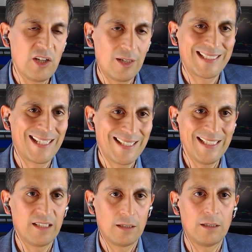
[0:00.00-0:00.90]
What is not
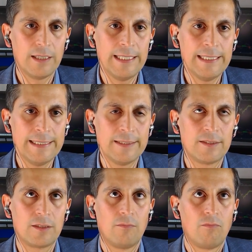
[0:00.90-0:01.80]
clear
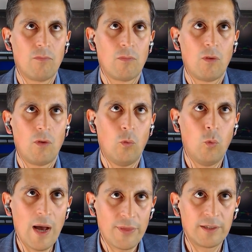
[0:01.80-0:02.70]
is
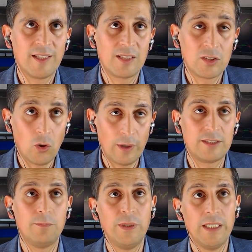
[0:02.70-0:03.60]
whether this is
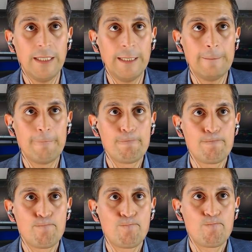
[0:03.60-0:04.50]
going to be
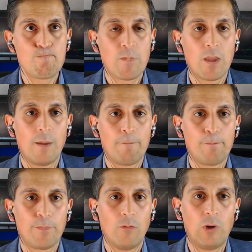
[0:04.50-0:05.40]

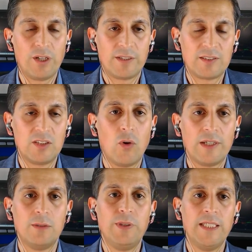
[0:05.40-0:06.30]

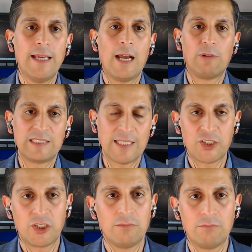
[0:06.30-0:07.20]
a
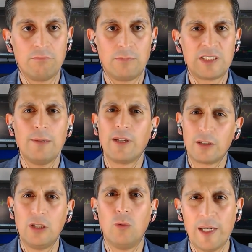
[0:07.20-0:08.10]
recession
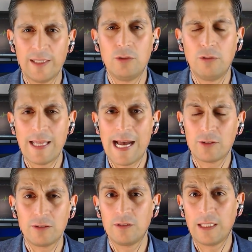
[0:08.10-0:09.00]
similar to the one in
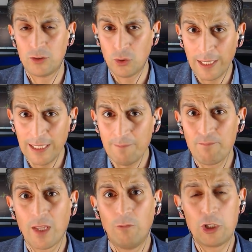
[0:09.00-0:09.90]

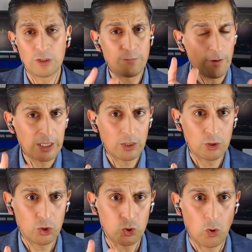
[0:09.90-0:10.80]
2020, which was
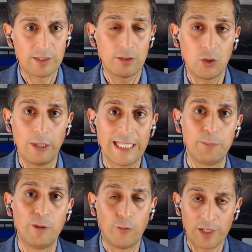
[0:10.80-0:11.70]
very short and
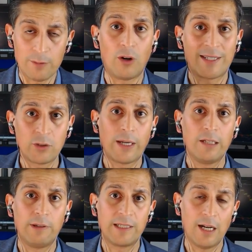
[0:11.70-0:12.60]
quick before the
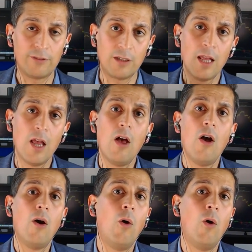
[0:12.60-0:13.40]
market quickly recovered,